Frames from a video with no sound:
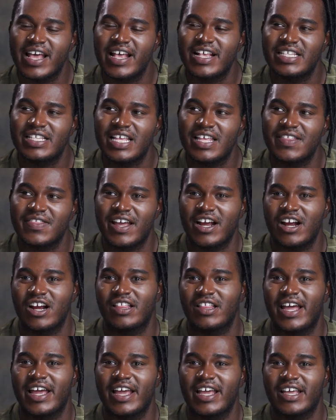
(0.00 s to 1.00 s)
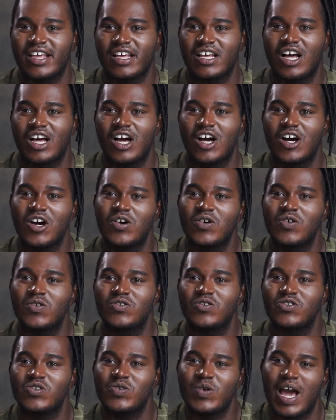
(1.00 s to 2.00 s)
Is that they're like,
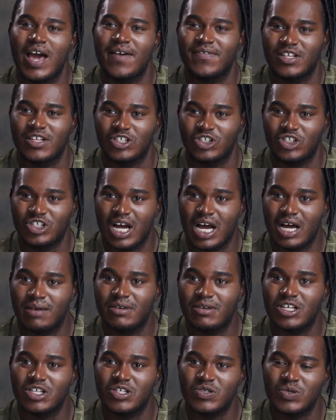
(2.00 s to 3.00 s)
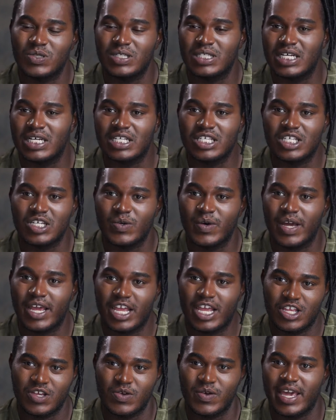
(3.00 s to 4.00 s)
oh, you have this job and you stick to
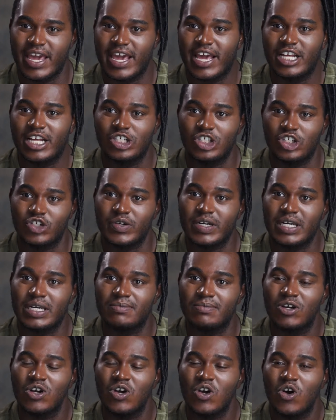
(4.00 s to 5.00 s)
it and you can't dream